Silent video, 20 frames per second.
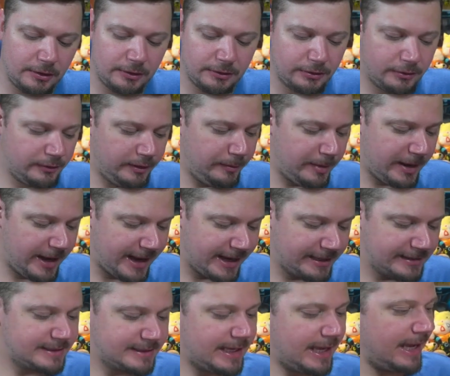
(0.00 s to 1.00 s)
three
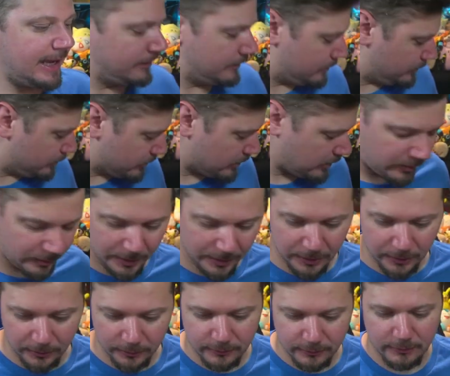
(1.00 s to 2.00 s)
packs and the
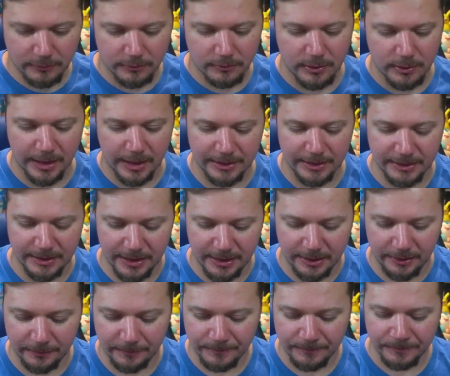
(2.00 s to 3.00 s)
promo right
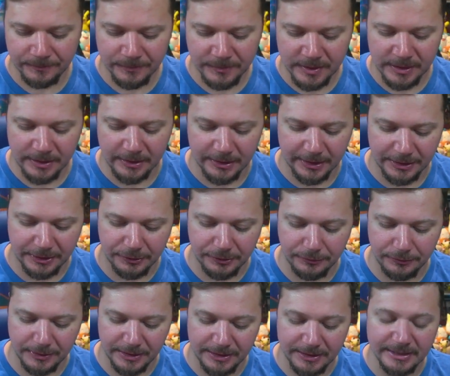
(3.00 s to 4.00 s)
there. Now I do
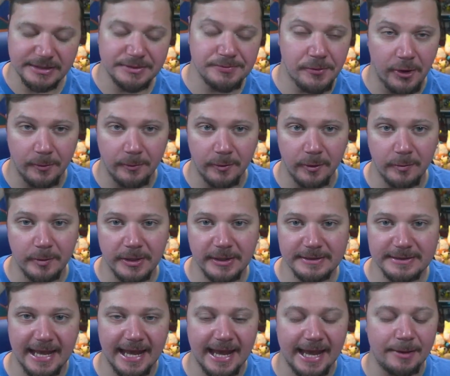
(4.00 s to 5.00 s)
need this promo
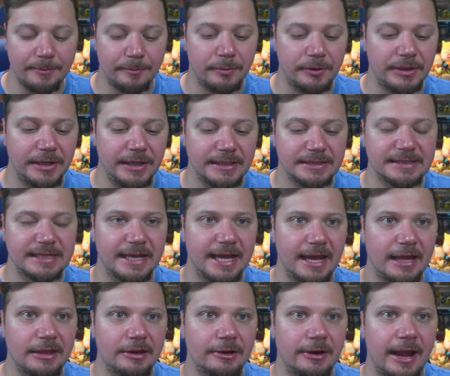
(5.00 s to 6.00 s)
because I am putting
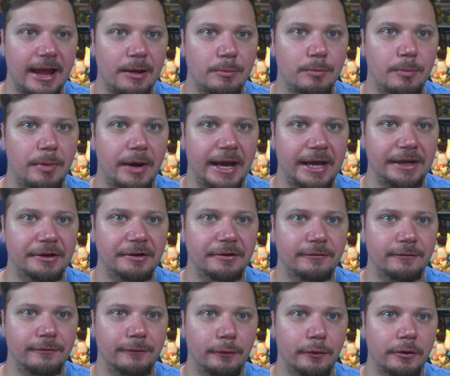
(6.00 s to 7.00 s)
together a binder
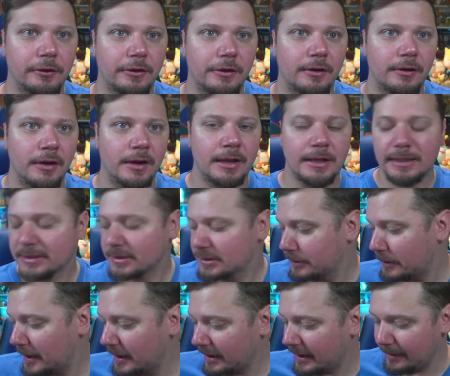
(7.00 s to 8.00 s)
for
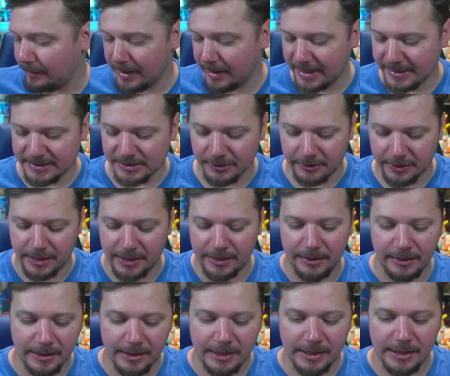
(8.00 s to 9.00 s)
Twilight Masquerade.
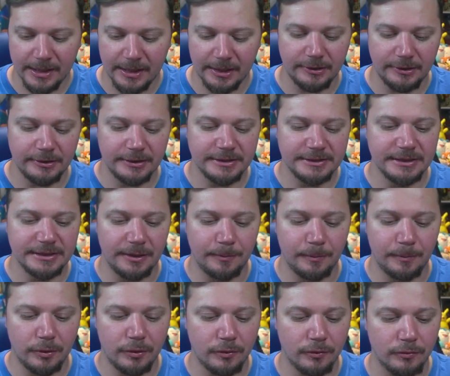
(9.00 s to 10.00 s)
Here is the
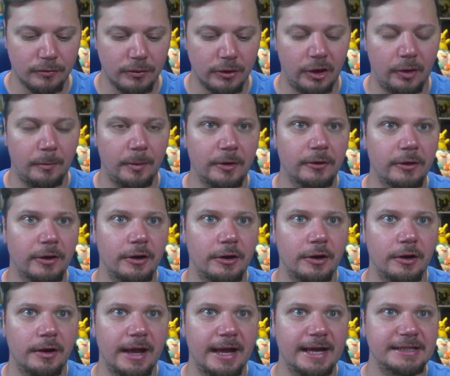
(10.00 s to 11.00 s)
promo
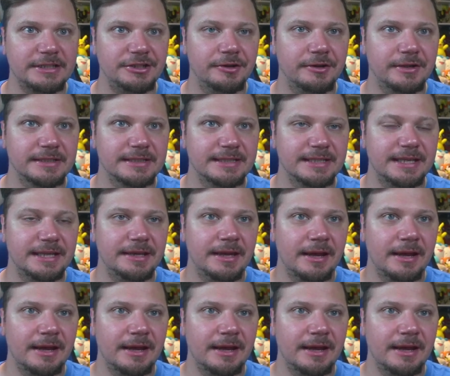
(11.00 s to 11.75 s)
card. As you can see,